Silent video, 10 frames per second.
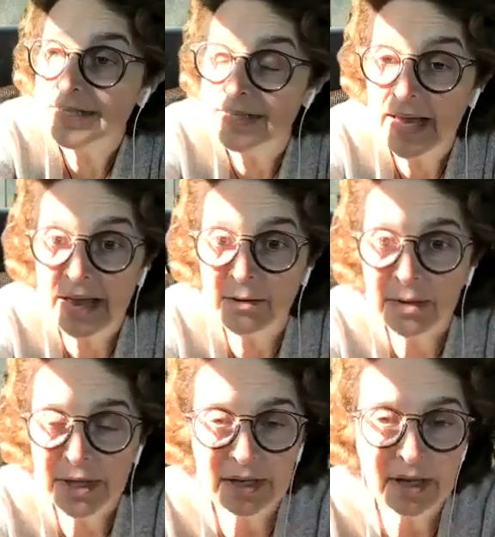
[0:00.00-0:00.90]
to say,
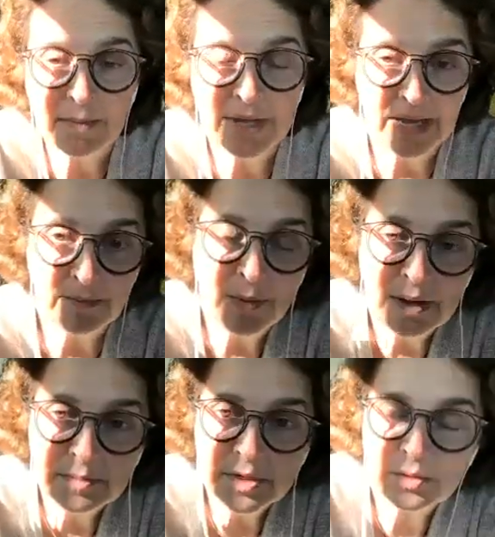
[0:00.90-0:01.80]

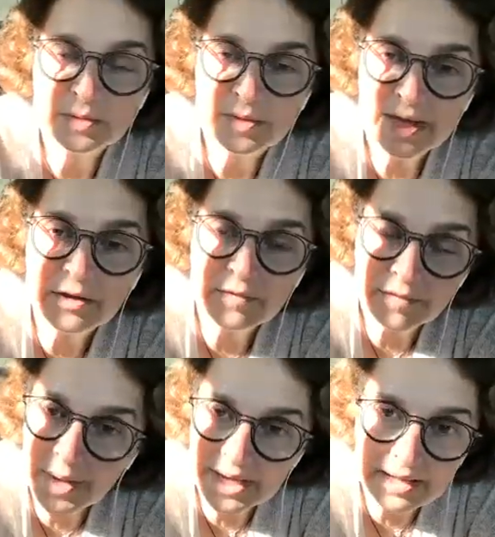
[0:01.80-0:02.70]
I'm so, thank you
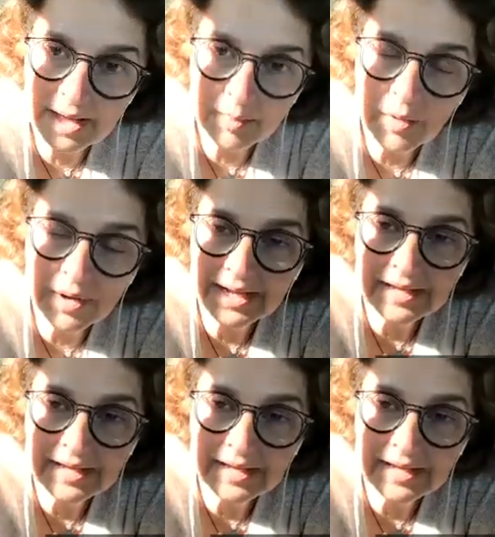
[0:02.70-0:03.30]
for making that point.